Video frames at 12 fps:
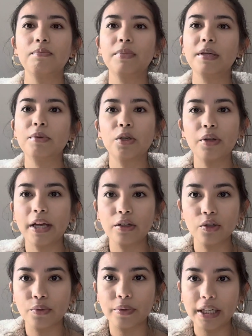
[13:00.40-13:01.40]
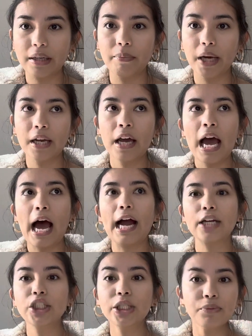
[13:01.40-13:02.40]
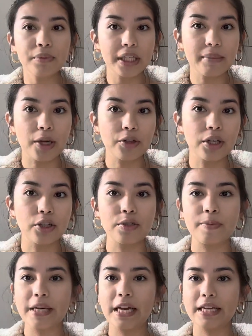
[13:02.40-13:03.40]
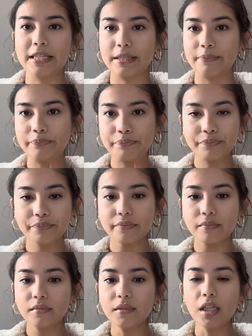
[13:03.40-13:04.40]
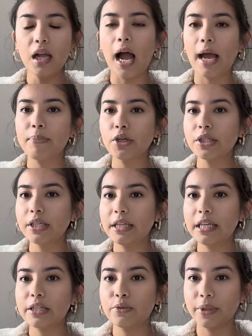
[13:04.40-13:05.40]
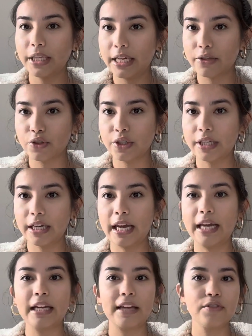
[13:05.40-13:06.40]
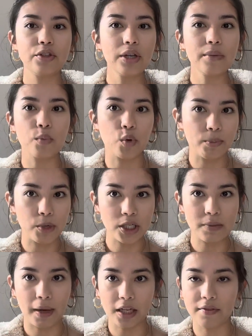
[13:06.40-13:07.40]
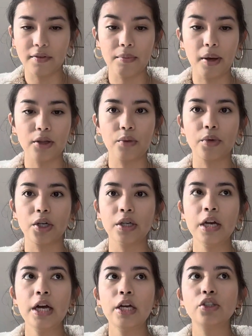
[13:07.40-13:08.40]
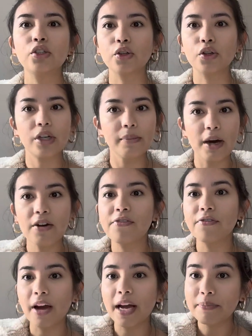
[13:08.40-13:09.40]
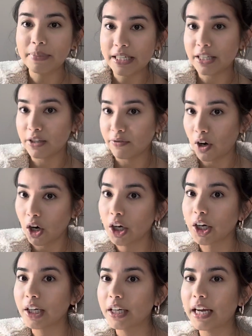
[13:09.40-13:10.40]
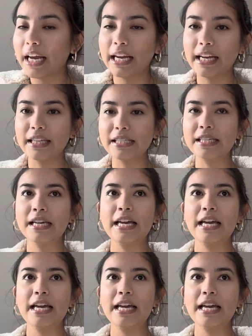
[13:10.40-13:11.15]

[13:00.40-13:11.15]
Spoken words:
people don't like to read, but actually read about those, because I personally think it's really interesting, and it gives you like more perspective about the world to learn about fine pieces of art. And